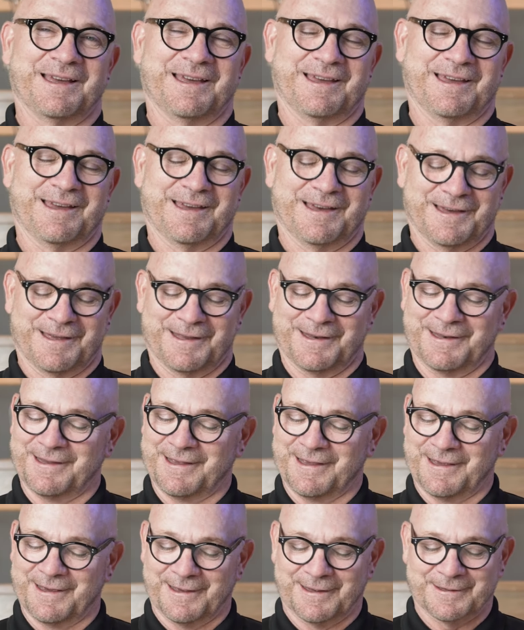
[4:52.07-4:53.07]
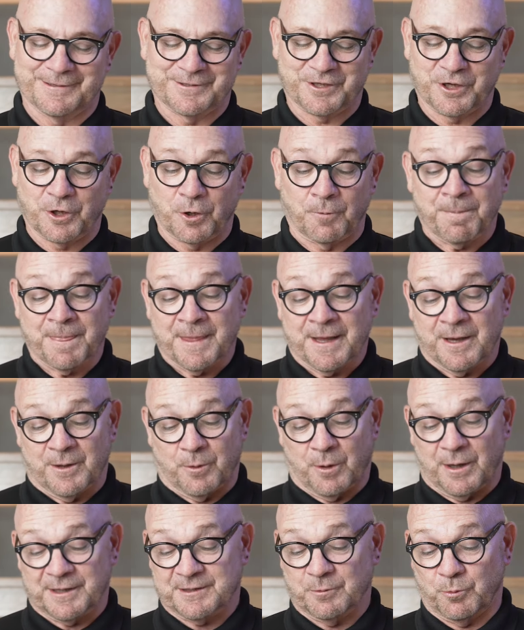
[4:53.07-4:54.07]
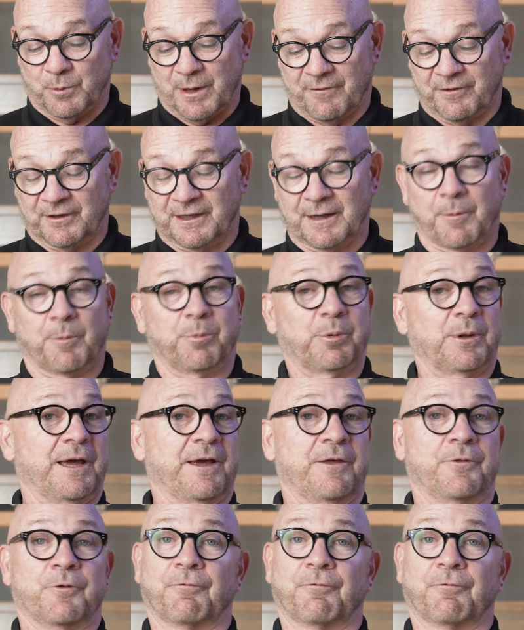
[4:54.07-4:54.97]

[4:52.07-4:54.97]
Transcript: And so we have a double play.